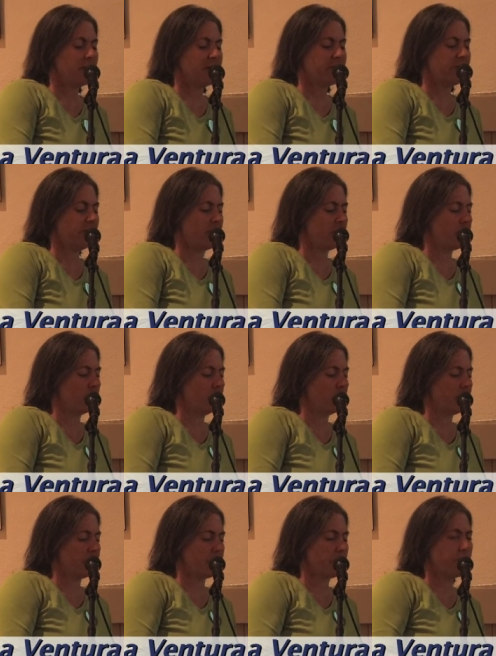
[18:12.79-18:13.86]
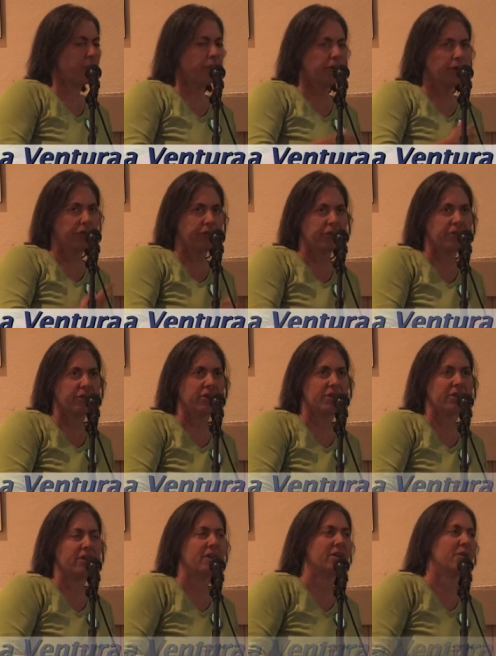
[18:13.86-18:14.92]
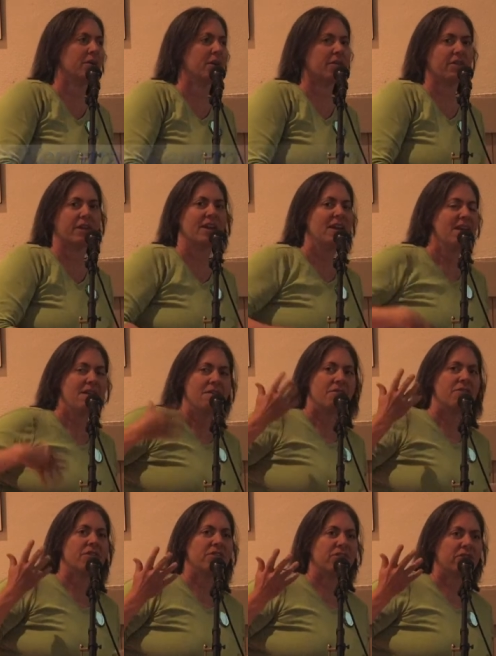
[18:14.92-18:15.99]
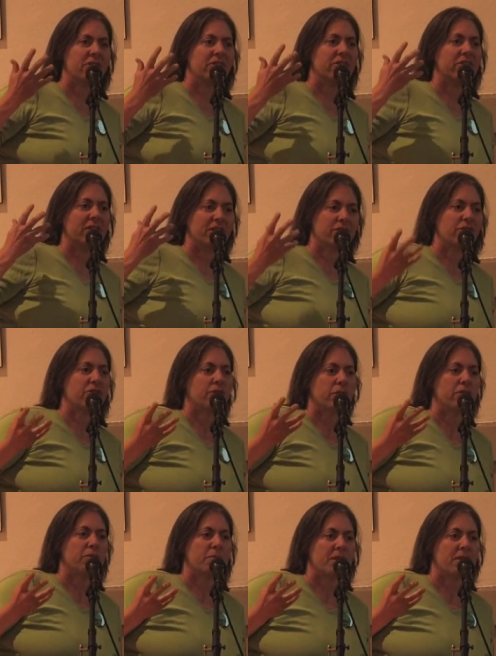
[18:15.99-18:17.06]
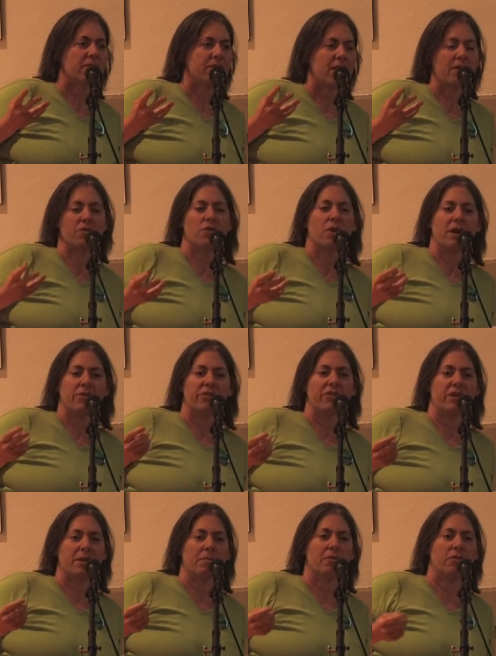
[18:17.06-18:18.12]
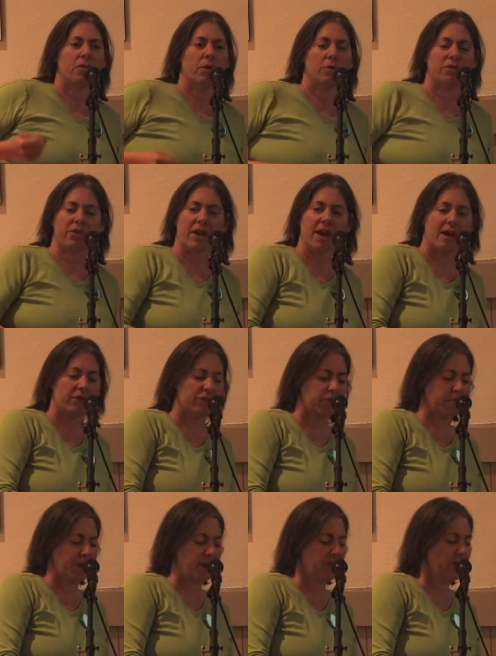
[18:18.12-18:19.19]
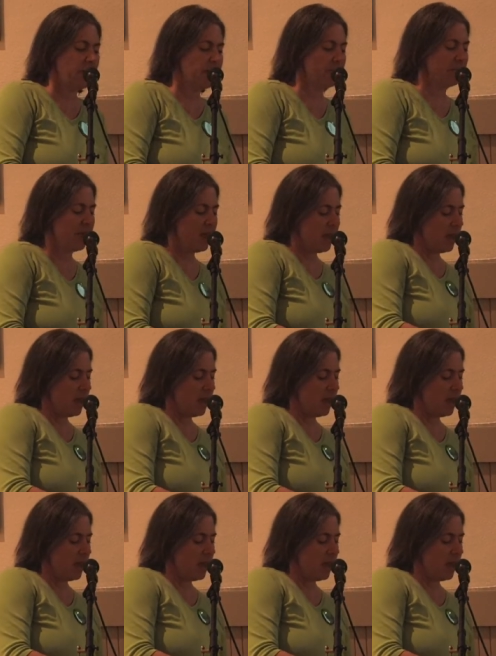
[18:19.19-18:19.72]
I decided to look at the person, you know, and I thought, this is industry speak if ever I've seen it before, which I have so many times.